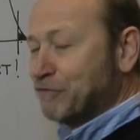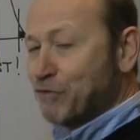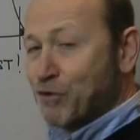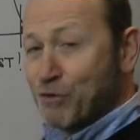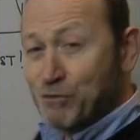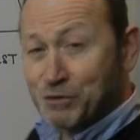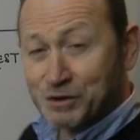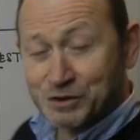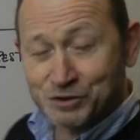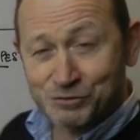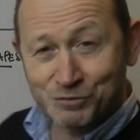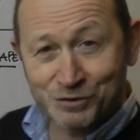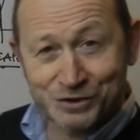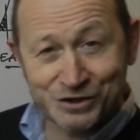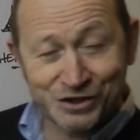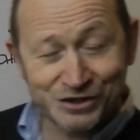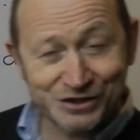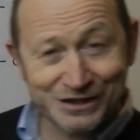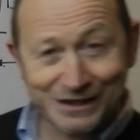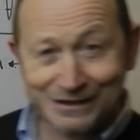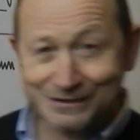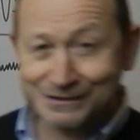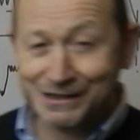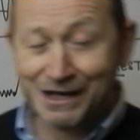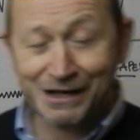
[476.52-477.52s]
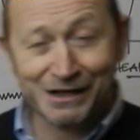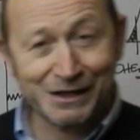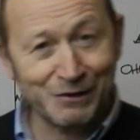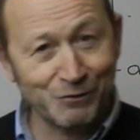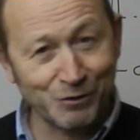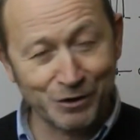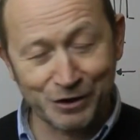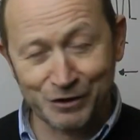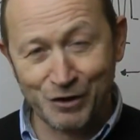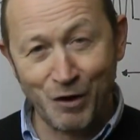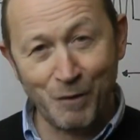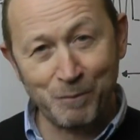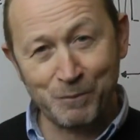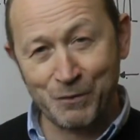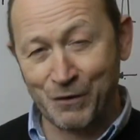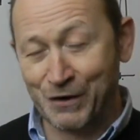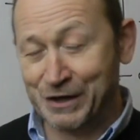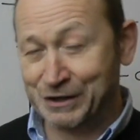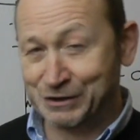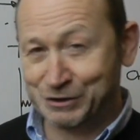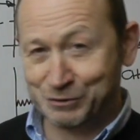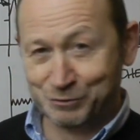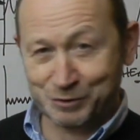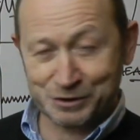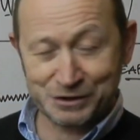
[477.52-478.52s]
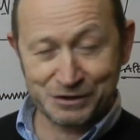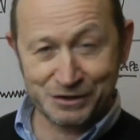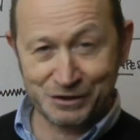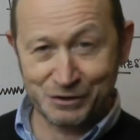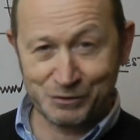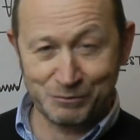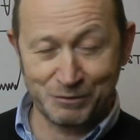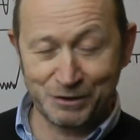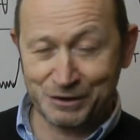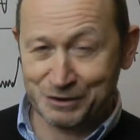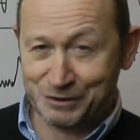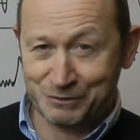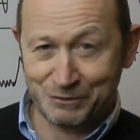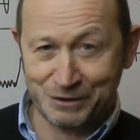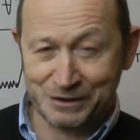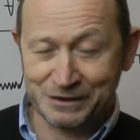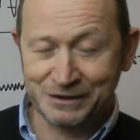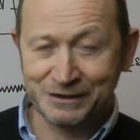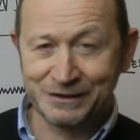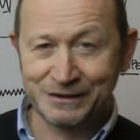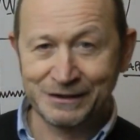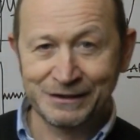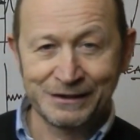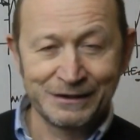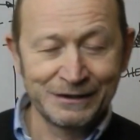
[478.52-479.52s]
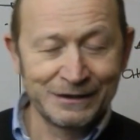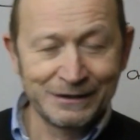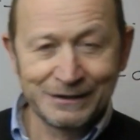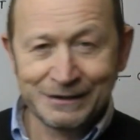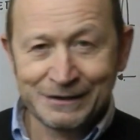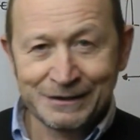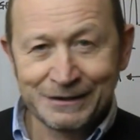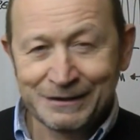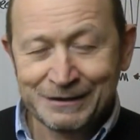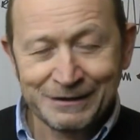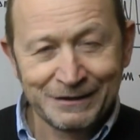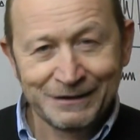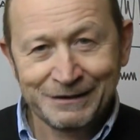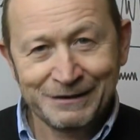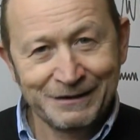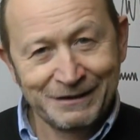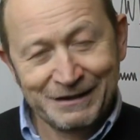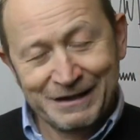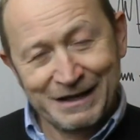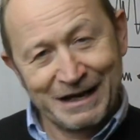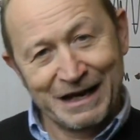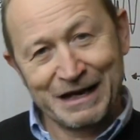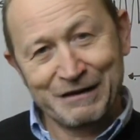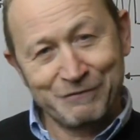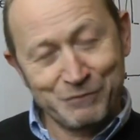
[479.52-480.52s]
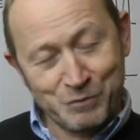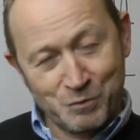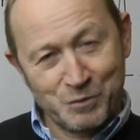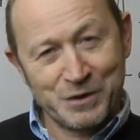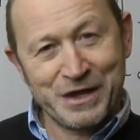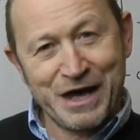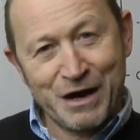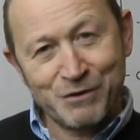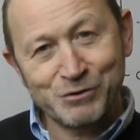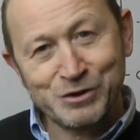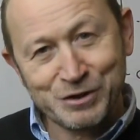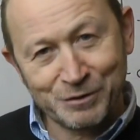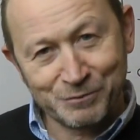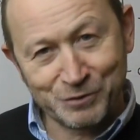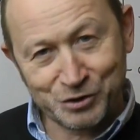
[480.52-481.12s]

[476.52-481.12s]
forwards, which is exactly what an operator would do, by the way even without a